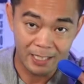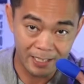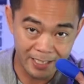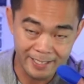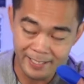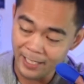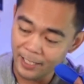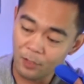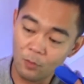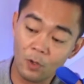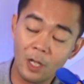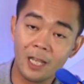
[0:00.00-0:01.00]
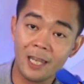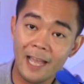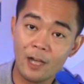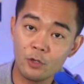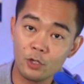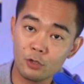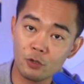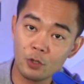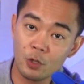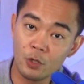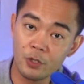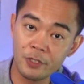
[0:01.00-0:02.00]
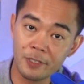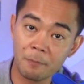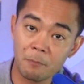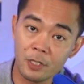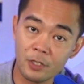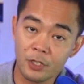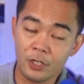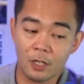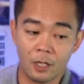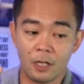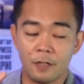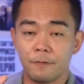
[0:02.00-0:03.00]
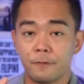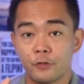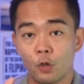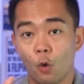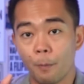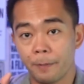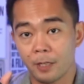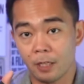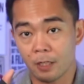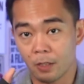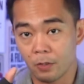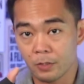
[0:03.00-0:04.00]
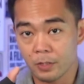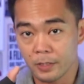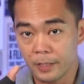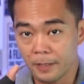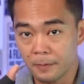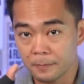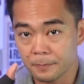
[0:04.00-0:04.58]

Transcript: This setting will allow you to use the mirror glove to open and close. See?